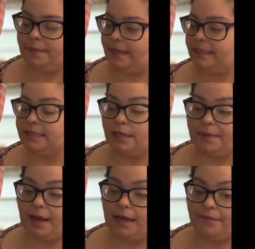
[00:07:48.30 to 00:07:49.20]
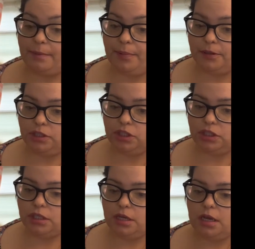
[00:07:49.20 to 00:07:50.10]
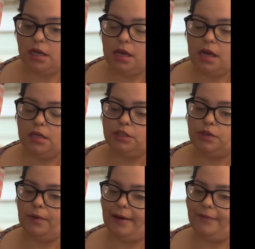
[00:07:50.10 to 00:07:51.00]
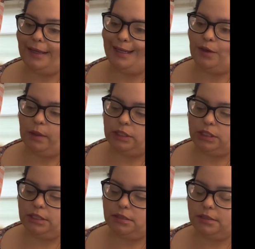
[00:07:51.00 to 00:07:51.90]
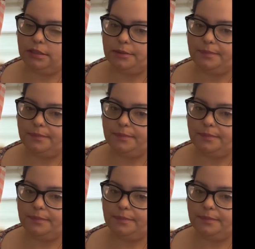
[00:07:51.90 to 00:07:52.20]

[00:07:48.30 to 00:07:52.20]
it's going to be IV push. Do you have any questions?